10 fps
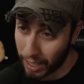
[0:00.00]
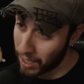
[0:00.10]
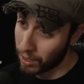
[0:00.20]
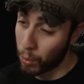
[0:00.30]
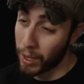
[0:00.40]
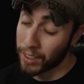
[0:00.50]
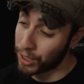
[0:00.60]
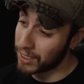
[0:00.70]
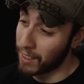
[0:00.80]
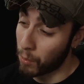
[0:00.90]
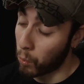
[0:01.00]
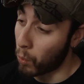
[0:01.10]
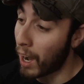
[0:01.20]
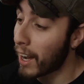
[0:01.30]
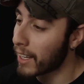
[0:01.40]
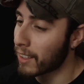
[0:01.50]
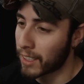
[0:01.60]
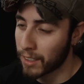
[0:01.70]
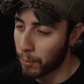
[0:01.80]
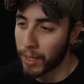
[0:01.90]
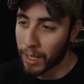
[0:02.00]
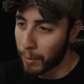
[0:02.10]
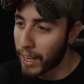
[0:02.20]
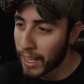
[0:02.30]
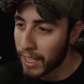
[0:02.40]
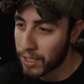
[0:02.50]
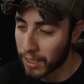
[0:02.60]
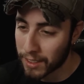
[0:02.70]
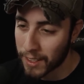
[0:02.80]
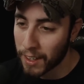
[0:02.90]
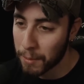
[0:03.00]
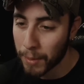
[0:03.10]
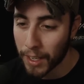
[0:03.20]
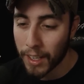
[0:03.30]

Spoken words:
I didn't quite understand why. Again, depending on my age at the time,